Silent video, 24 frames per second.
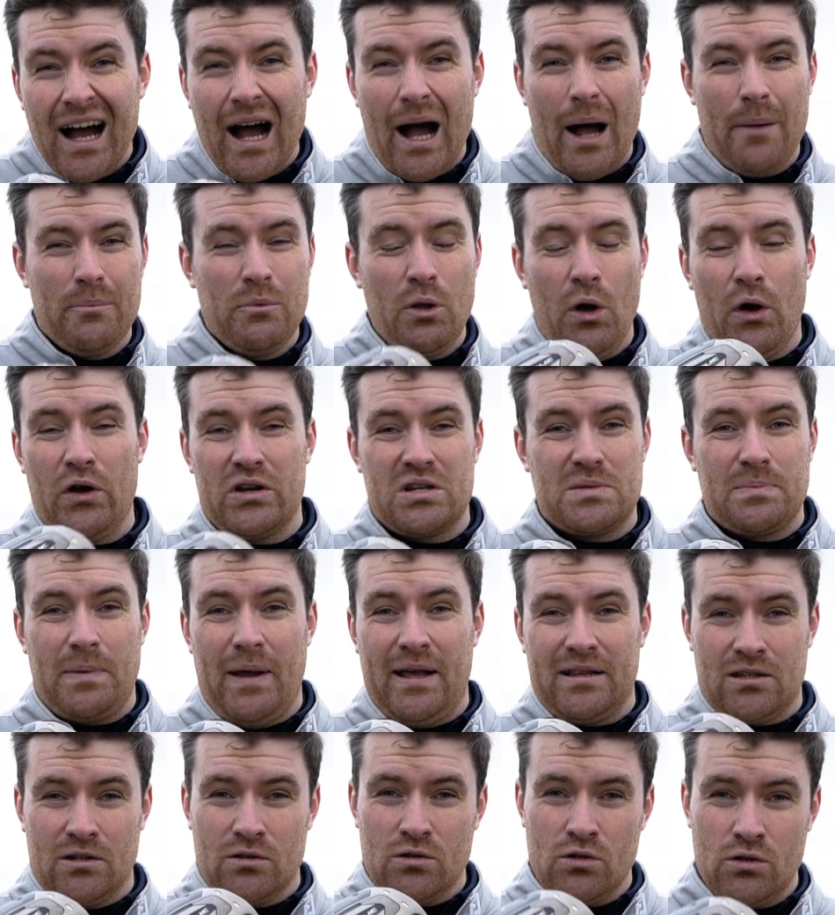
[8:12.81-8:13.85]
I'm not
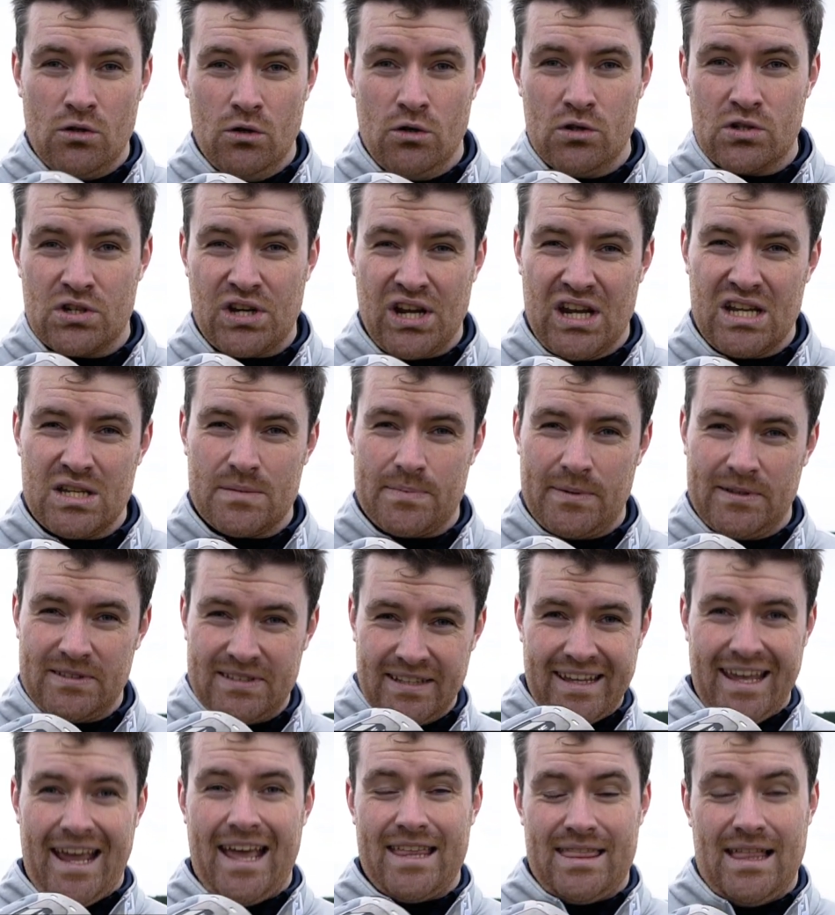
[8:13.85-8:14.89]
expecting huge gains, but to
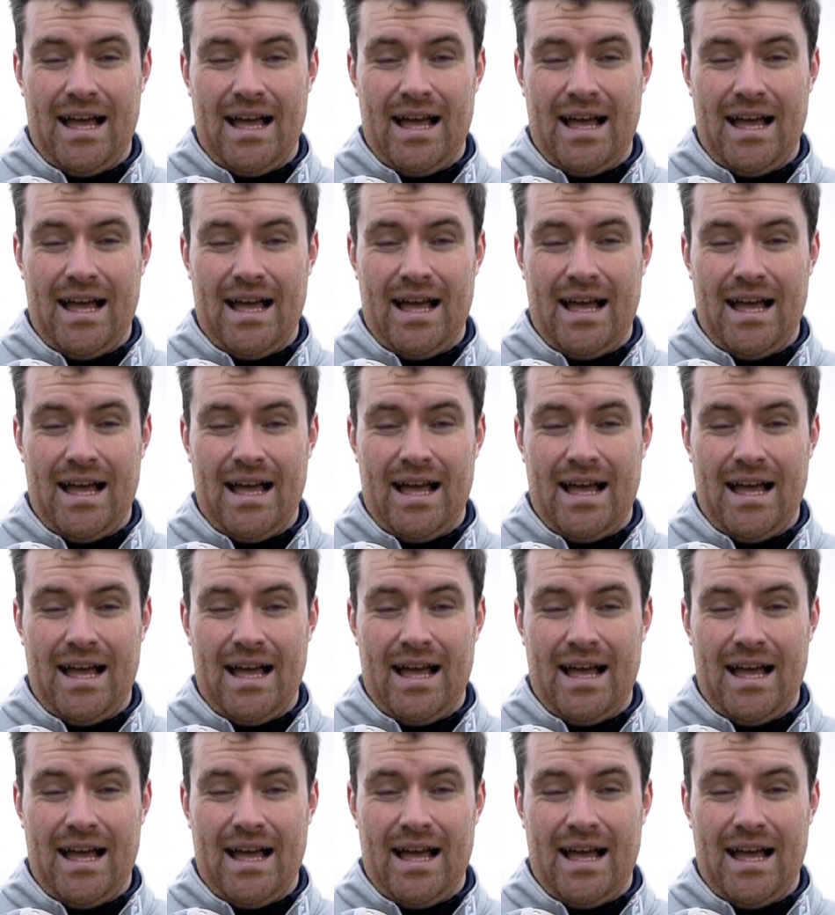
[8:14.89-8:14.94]
get